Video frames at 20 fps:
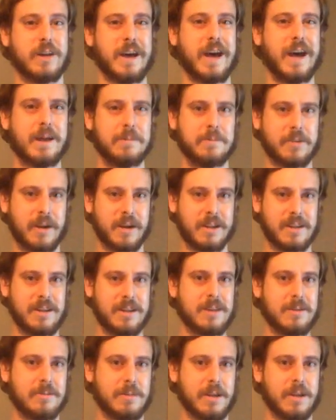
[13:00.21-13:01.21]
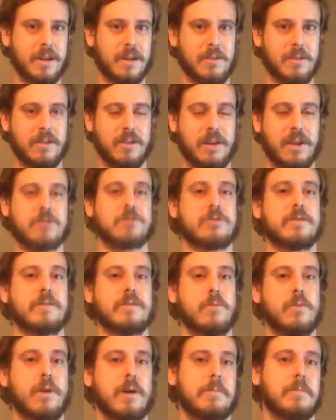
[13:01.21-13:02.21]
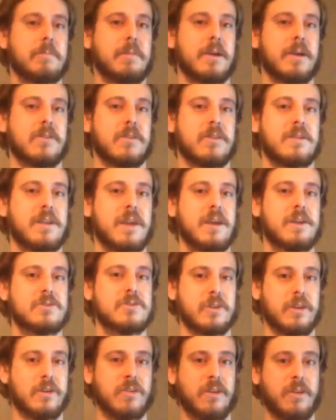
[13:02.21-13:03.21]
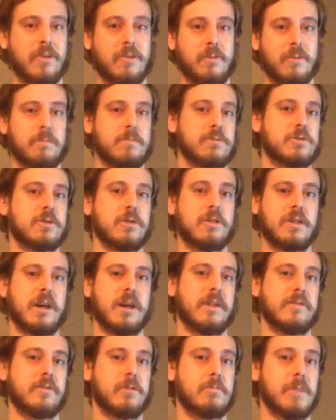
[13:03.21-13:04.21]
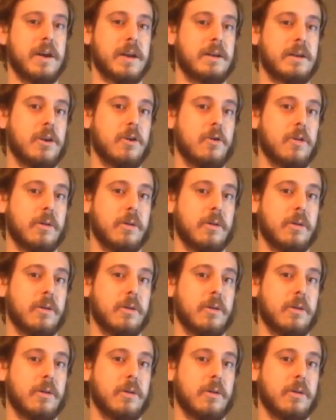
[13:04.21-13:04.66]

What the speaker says: idea because the nature of the weapon makes it dangerous, as I'm sure a lot of you might know